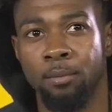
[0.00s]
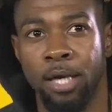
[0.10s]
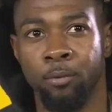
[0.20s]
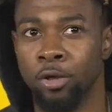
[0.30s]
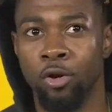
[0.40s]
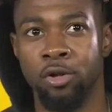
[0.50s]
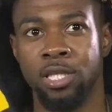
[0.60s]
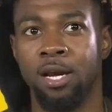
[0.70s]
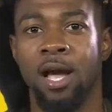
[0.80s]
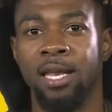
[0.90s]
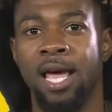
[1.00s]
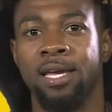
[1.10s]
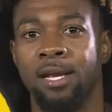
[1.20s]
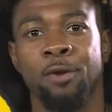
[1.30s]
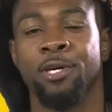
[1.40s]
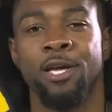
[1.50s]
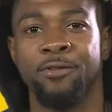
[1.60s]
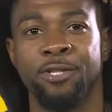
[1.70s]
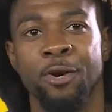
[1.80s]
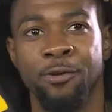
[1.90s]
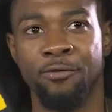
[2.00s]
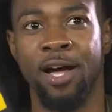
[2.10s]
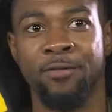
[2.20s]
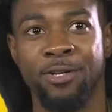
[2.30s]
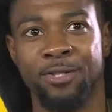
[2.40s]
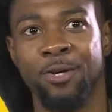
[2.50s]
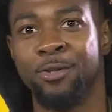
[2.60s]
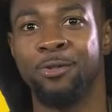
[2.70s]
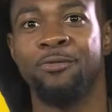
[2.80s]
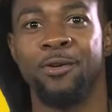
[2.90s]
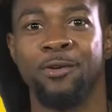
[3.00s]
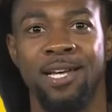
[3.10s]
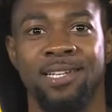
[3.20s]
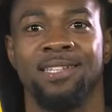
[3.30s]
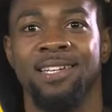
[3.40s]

Like when girls hear I Like It, I don't care if you're 35 years old, you feel like